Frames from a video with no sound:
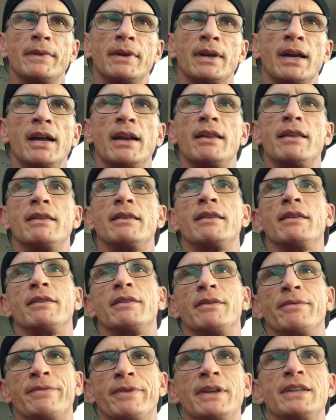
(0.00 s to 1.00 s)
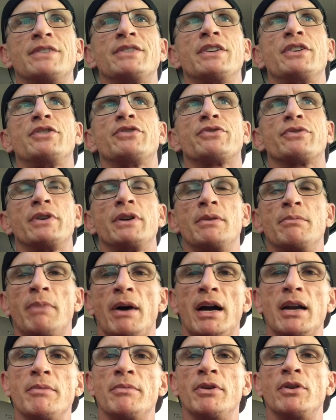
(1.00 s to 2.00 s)
kind of the fitness industry,
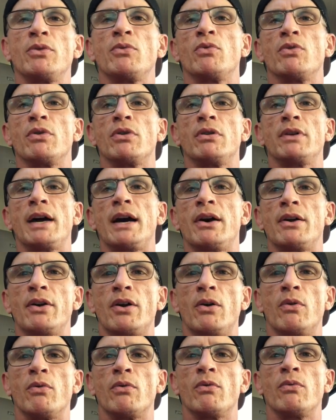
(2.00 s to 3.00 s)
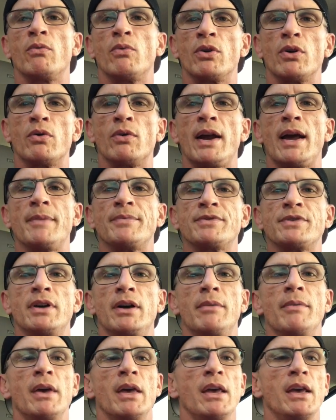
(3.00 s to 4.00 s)
bodybuilding world, how it all wraps
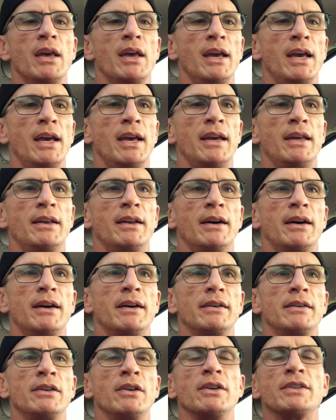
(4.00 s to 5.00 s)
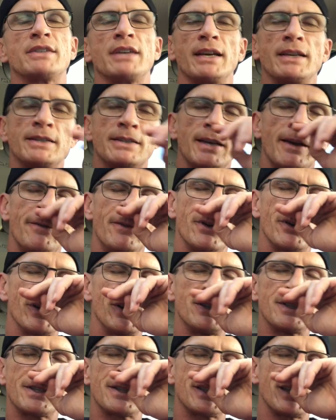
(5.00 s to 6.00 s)
up. And you know, it's like 7
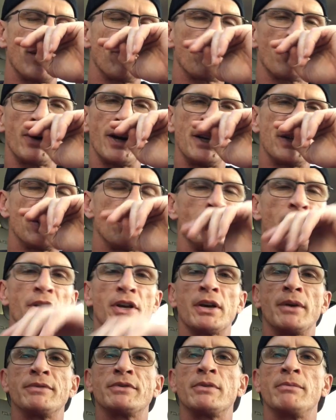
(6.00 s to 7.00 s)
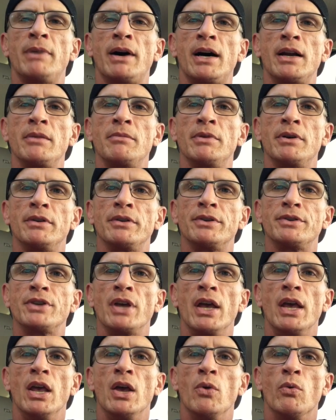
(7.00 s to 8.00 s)
degrees of separation when it comes to bodybuilders.
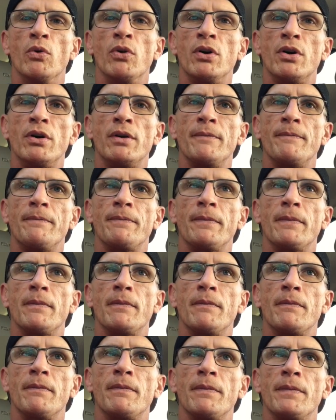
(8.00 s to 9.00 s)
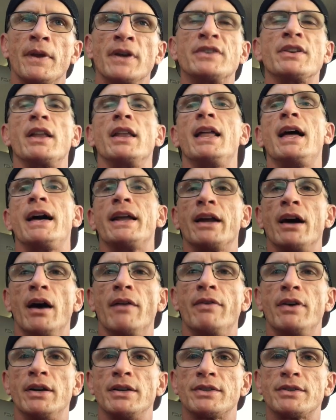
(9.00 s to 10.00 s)
There's a lot
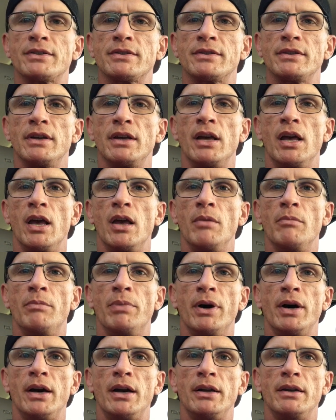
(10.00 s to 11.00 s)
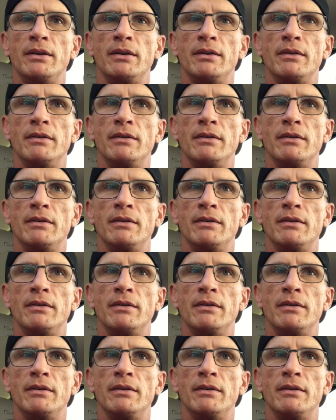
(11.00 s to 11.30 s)
of us, but